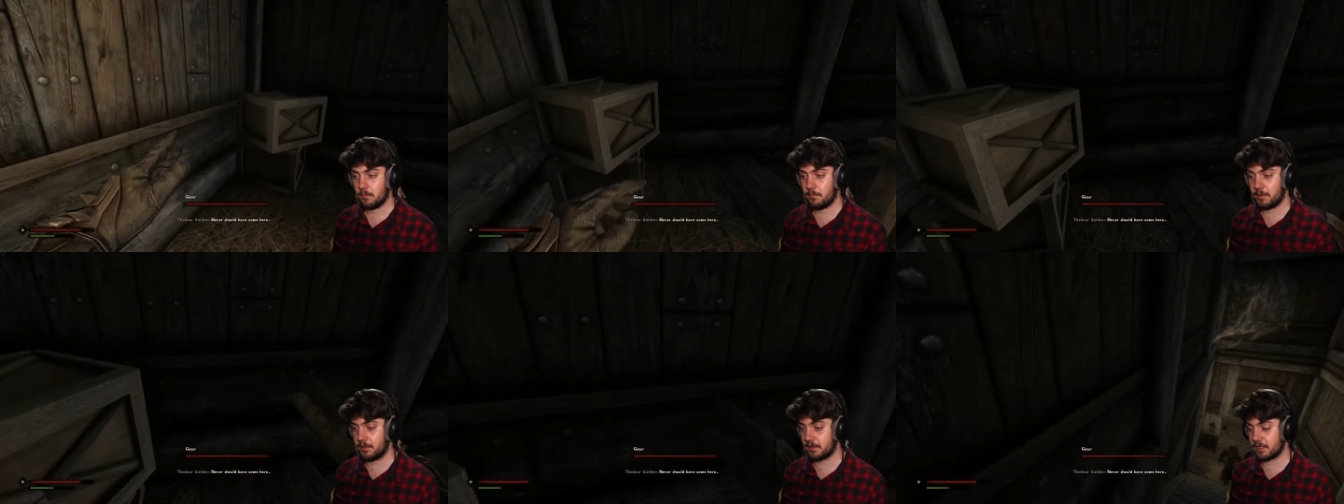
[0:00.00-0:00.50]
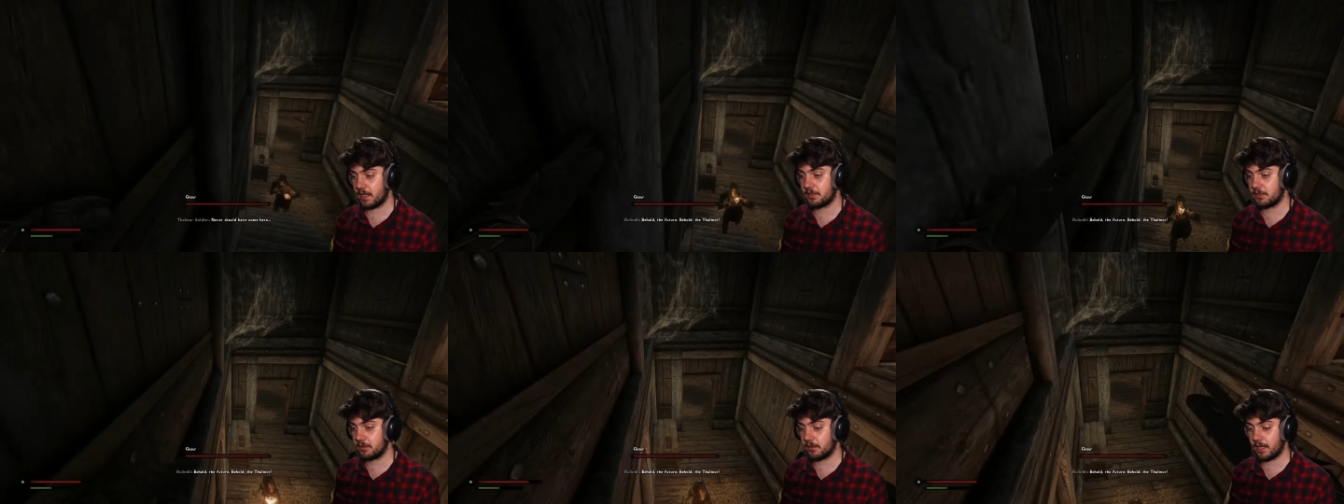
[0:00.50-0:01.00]
Because I
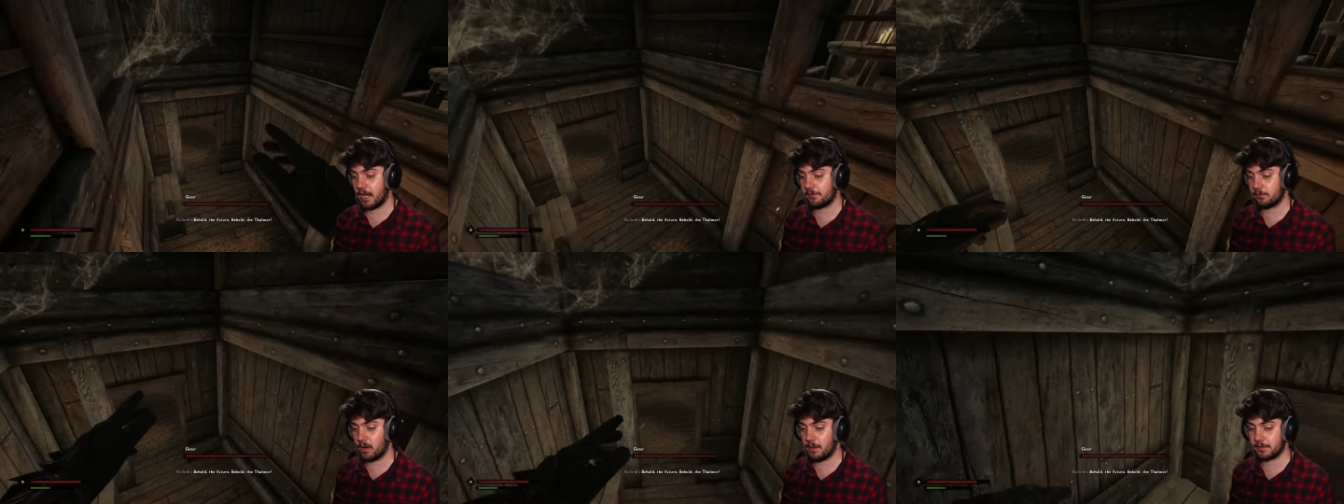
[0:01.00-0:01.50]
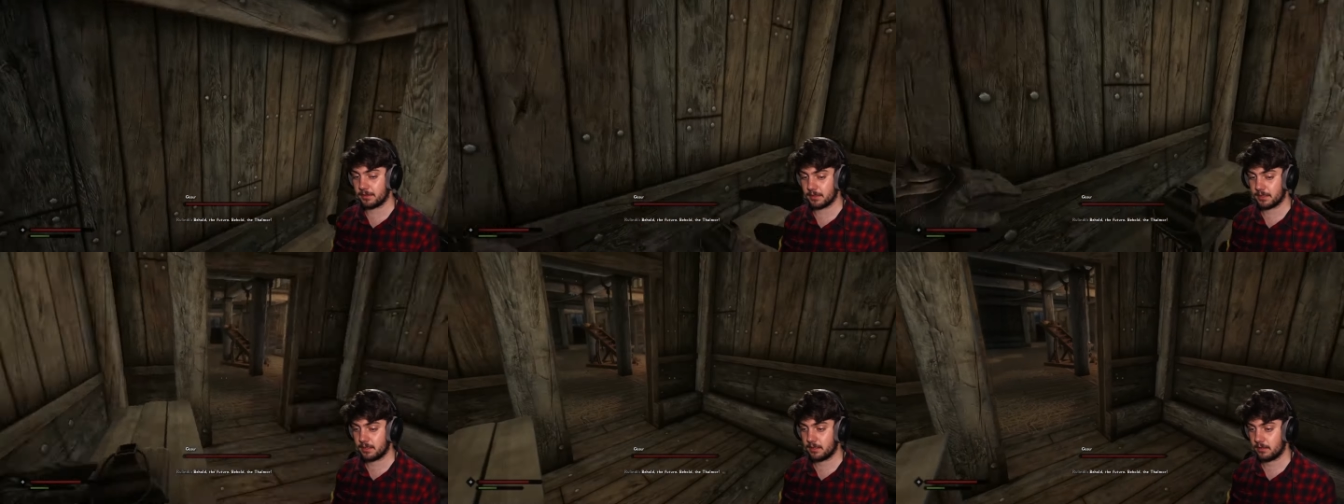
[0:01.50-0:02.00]
do not have weapons.